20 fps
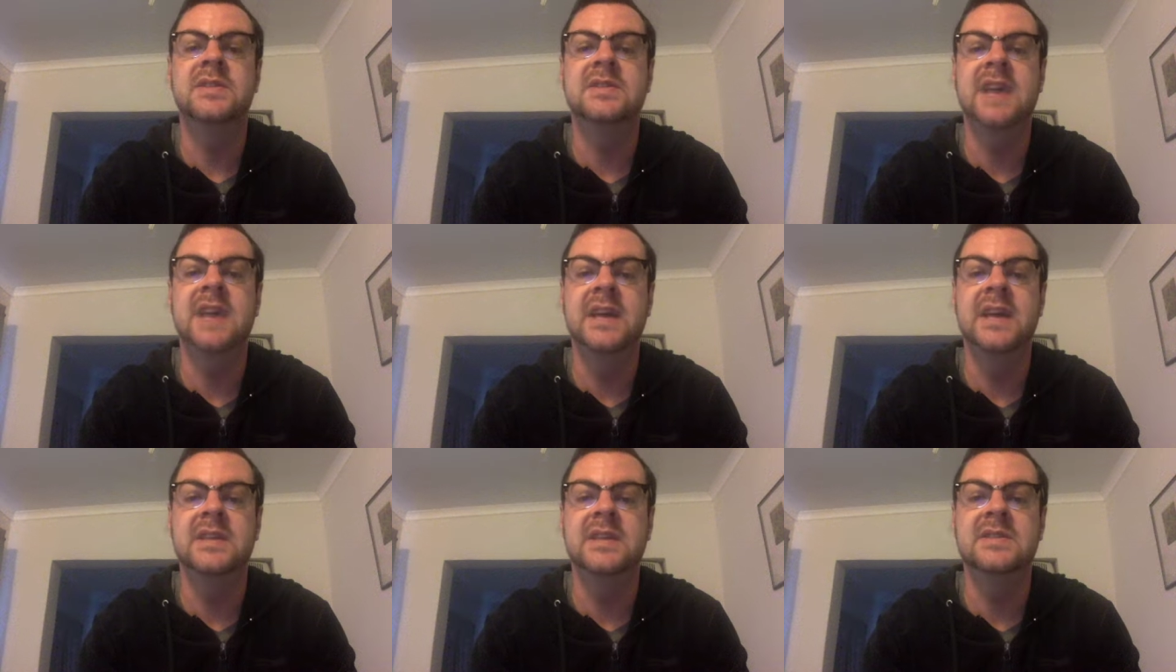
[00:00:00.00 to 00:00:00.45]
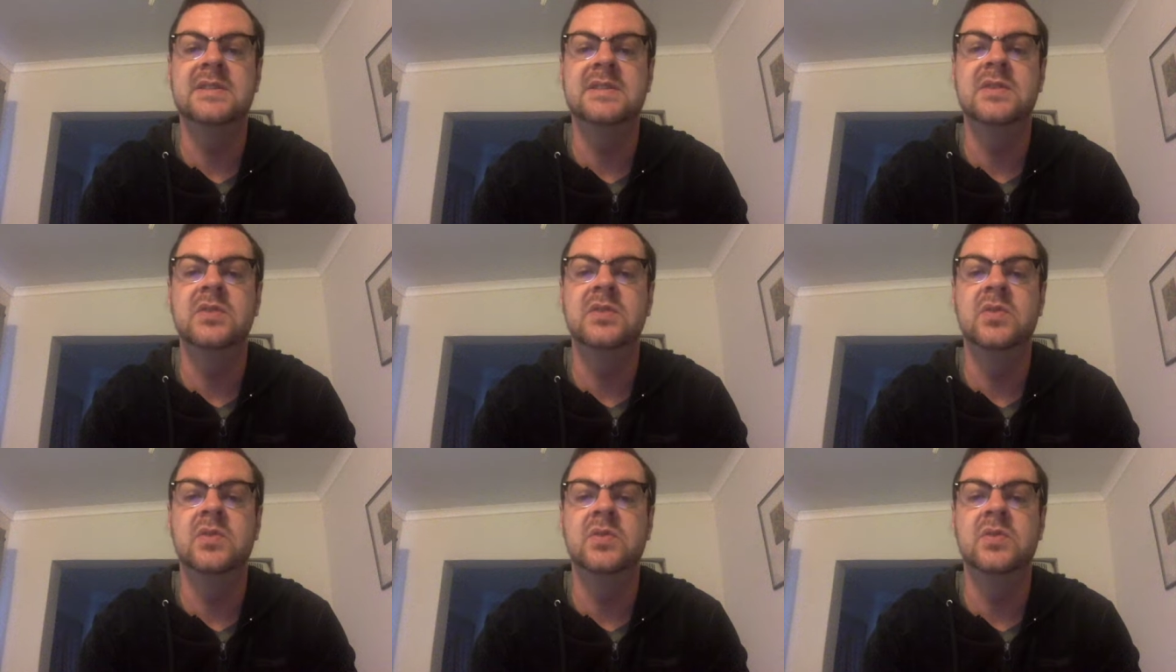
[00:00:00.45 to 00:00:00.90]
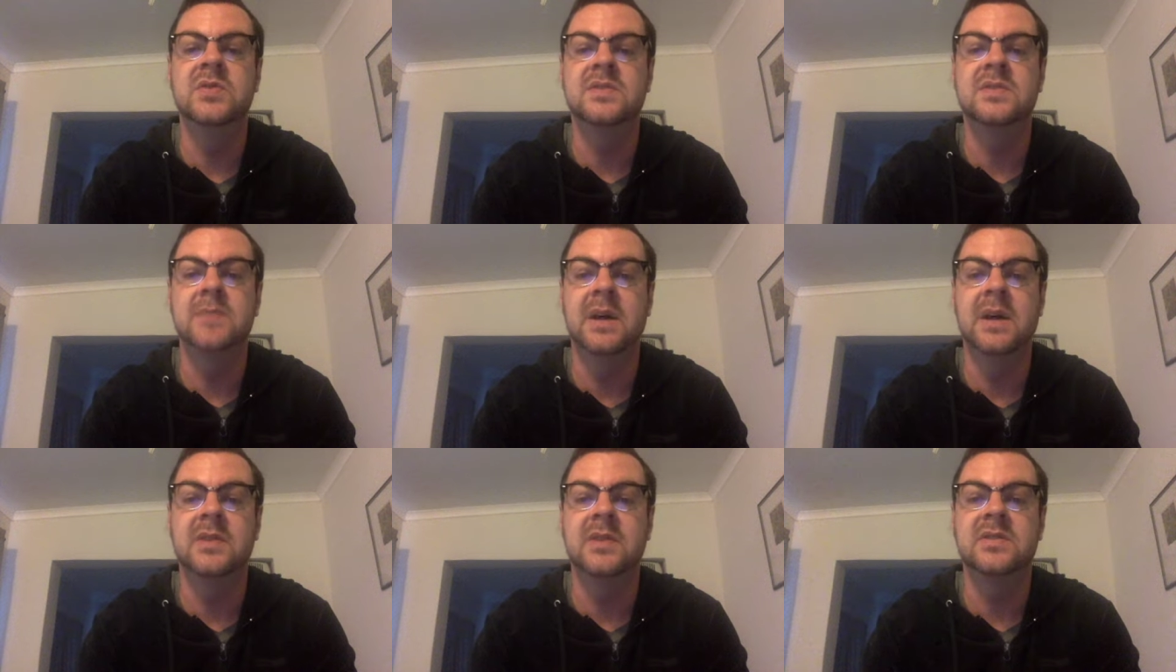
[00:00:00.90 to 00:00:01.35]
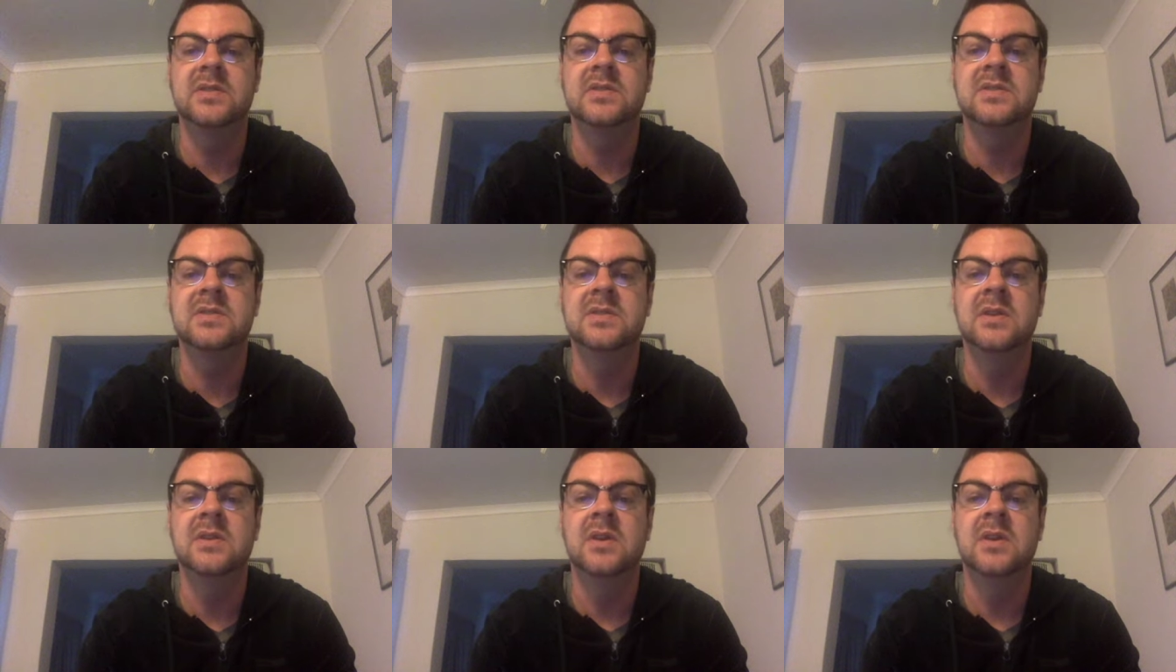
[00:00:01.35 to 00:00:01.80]
tasted or smelt,
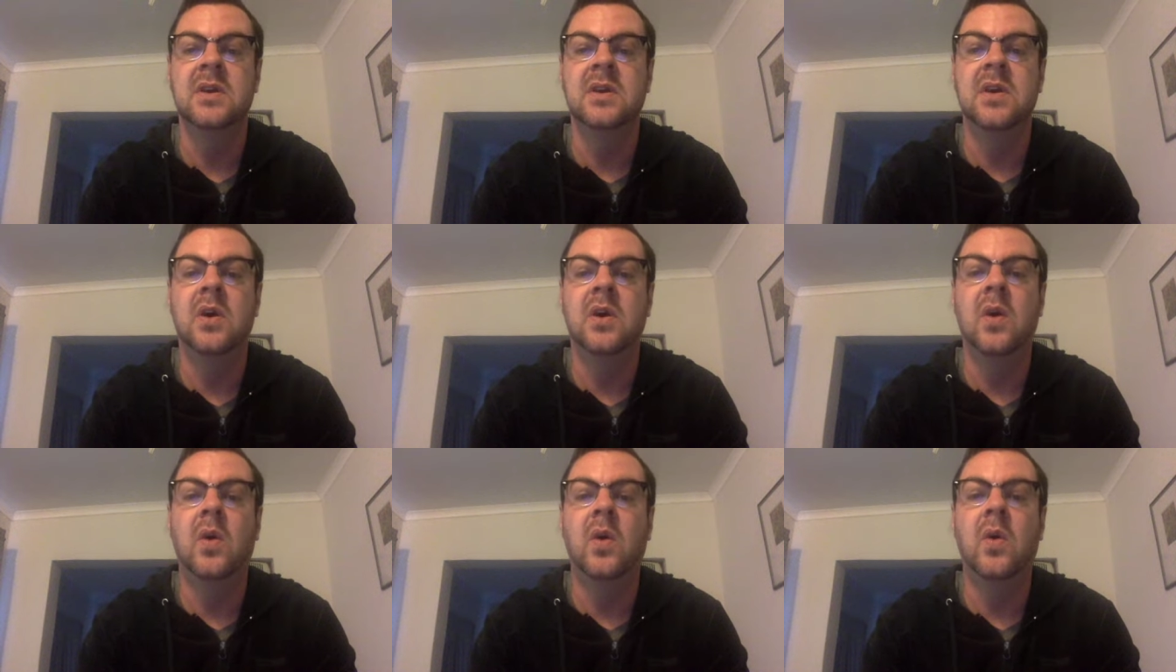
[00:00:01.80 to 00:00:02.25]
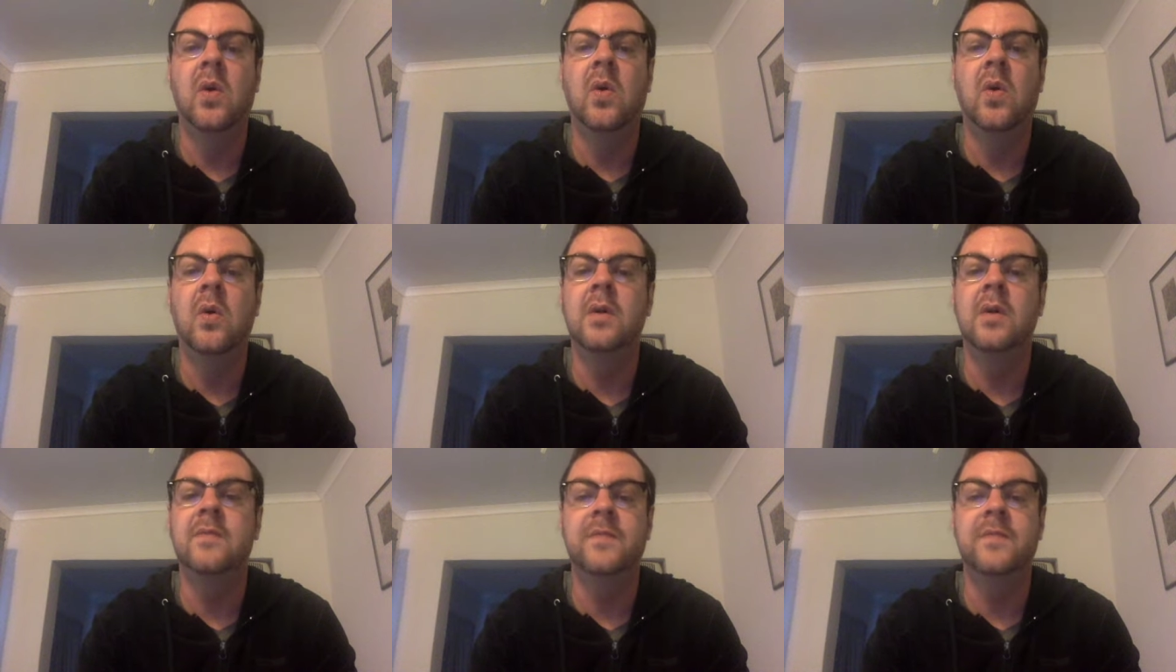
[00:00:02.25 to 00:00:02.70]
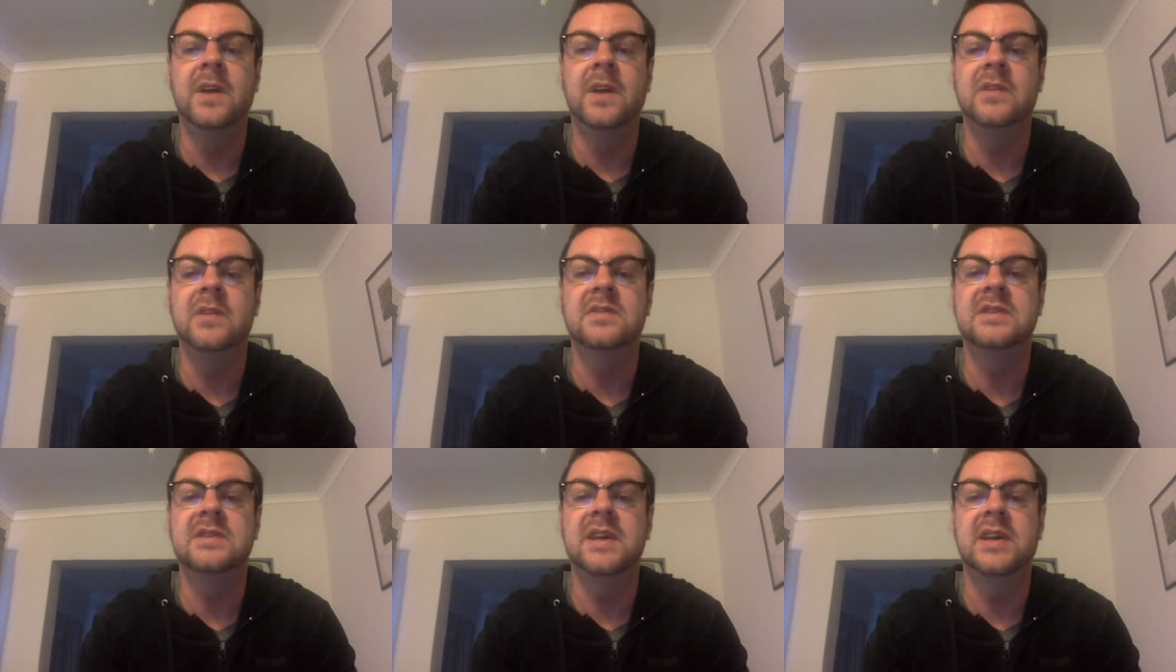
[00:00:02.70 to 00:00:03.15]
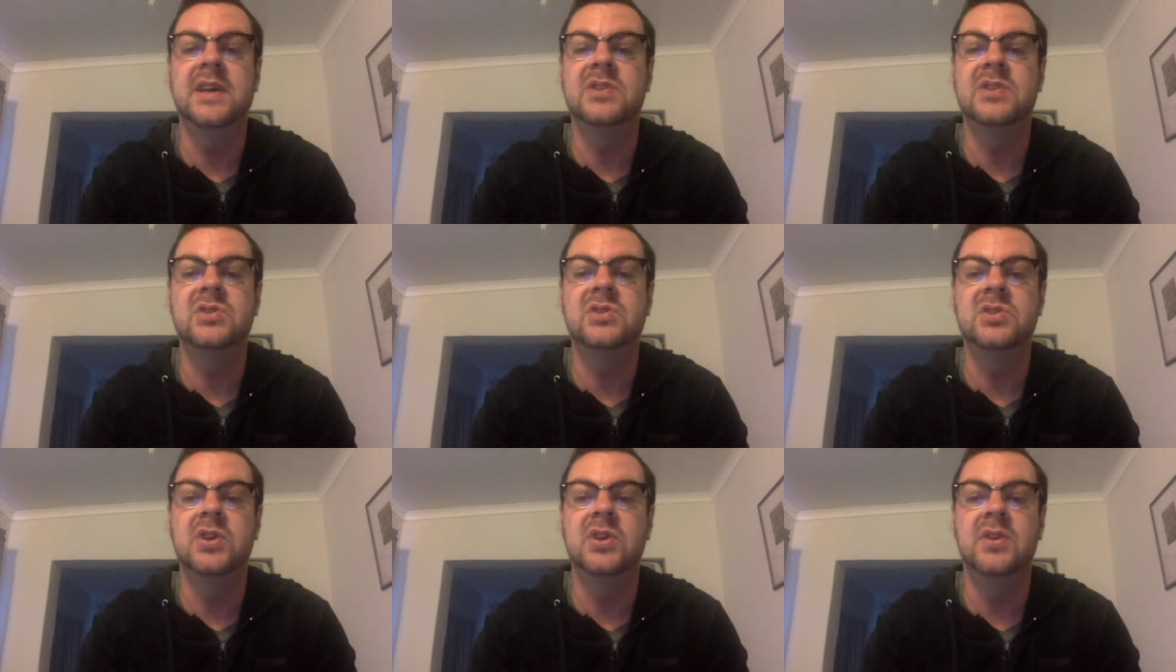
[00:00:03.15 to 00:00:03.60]
or felt
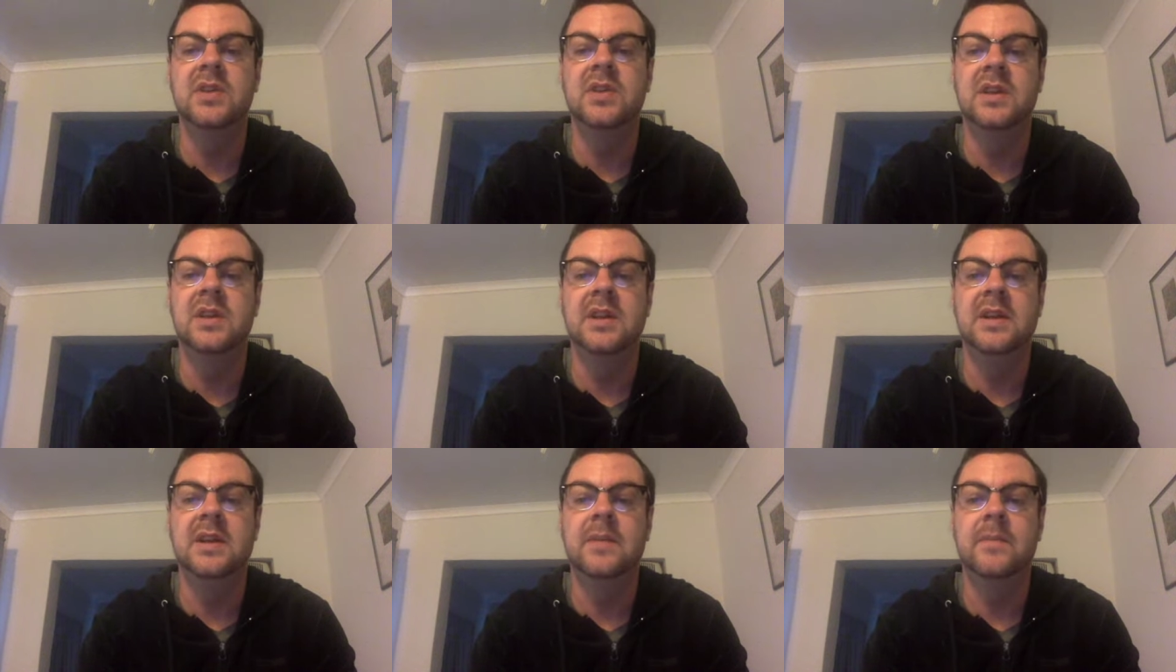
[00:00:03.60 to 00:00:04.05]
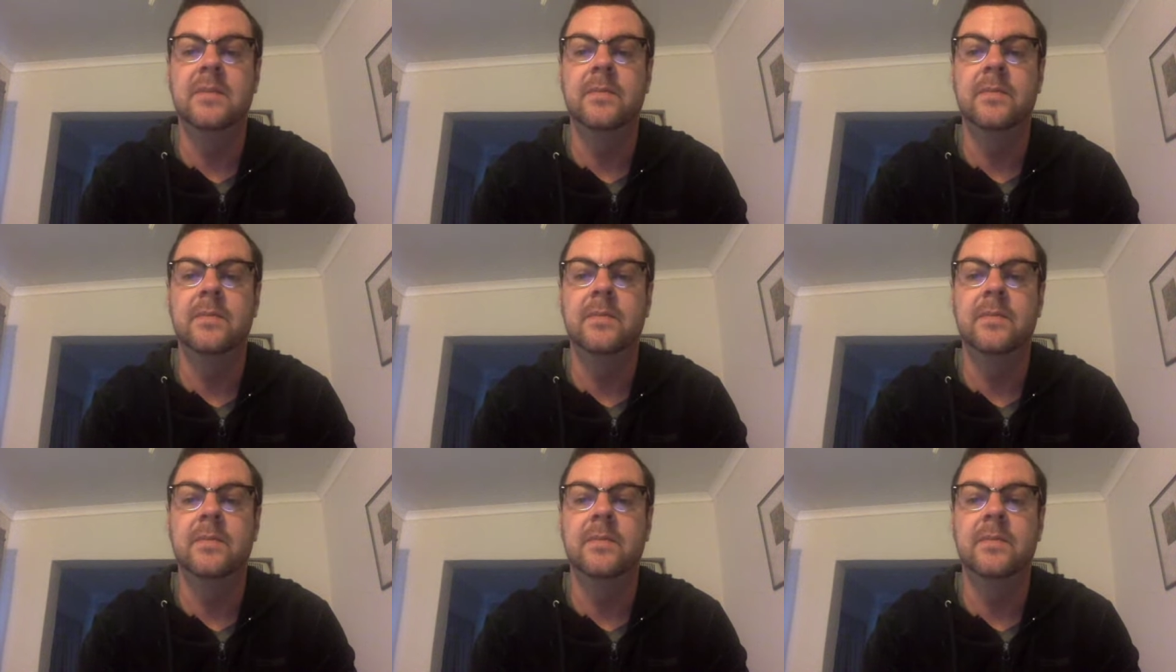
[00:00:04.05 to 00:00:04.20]
externally."